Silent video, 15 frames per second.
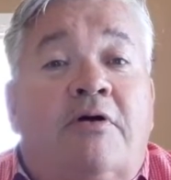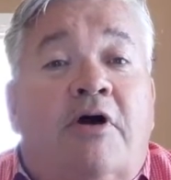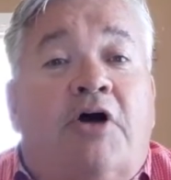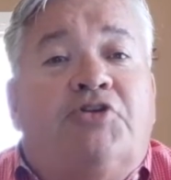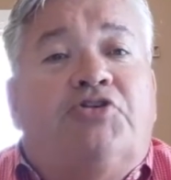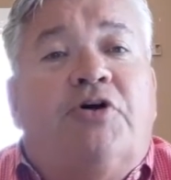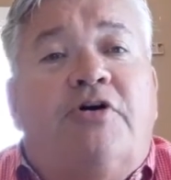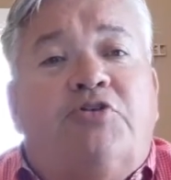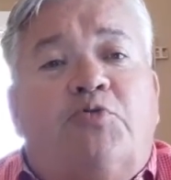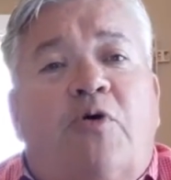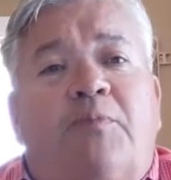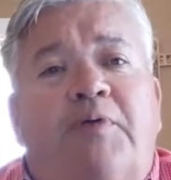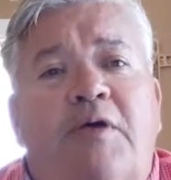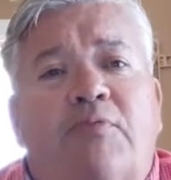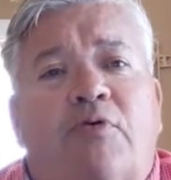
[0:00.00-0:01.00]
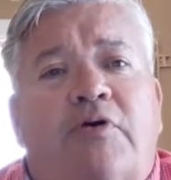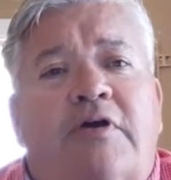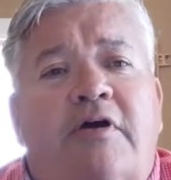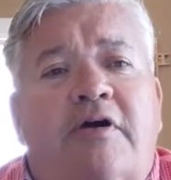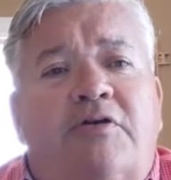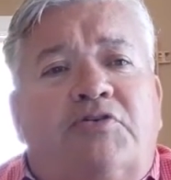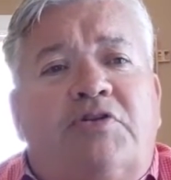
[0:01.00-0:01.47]
A church where people
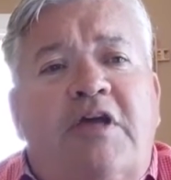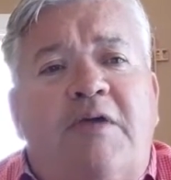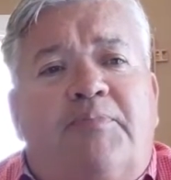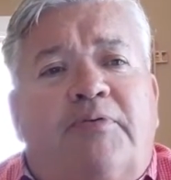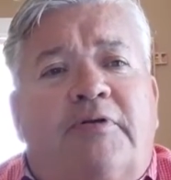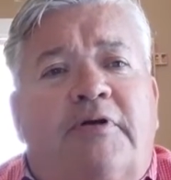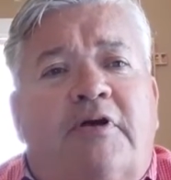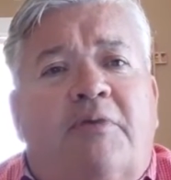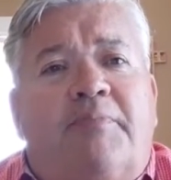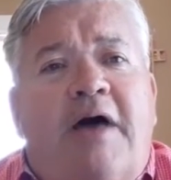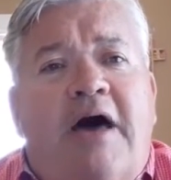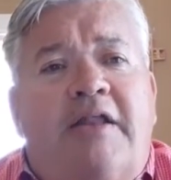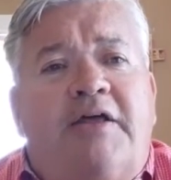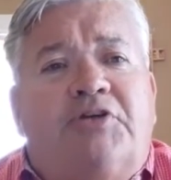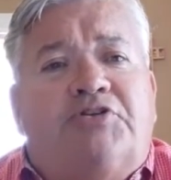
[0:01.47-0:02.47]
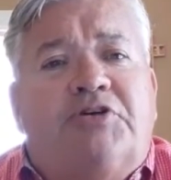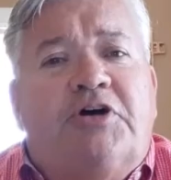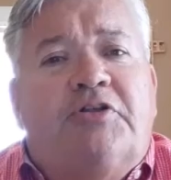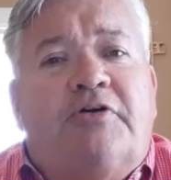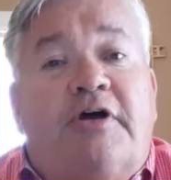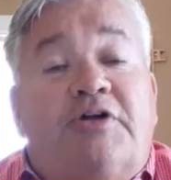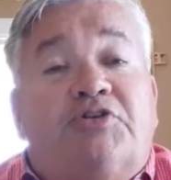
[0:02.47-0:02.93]
care deeply about each
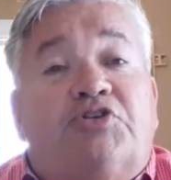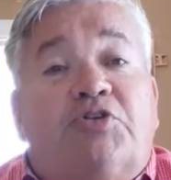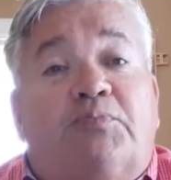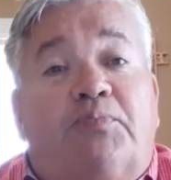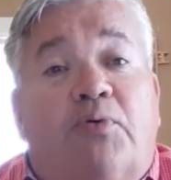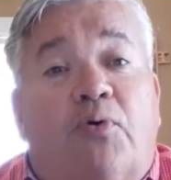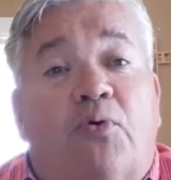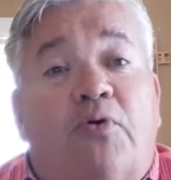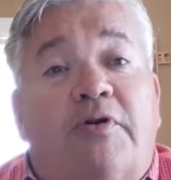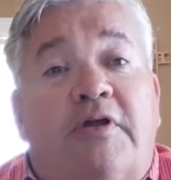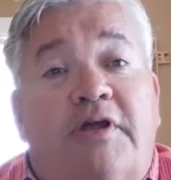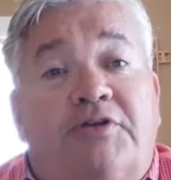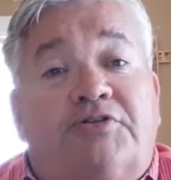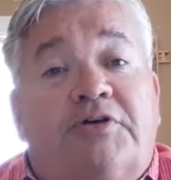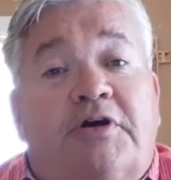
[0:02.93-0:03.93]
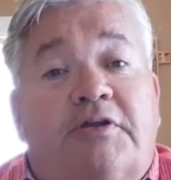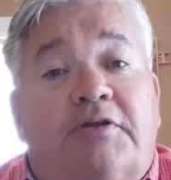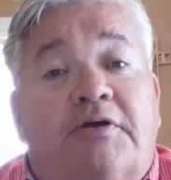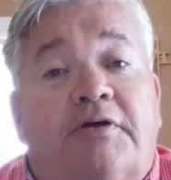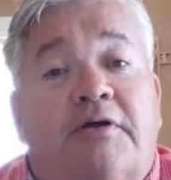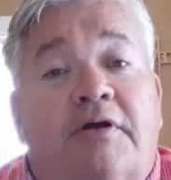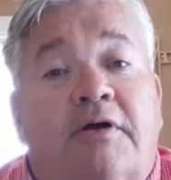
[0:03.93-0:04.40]
other and support each
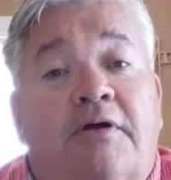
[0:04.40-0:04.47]
other.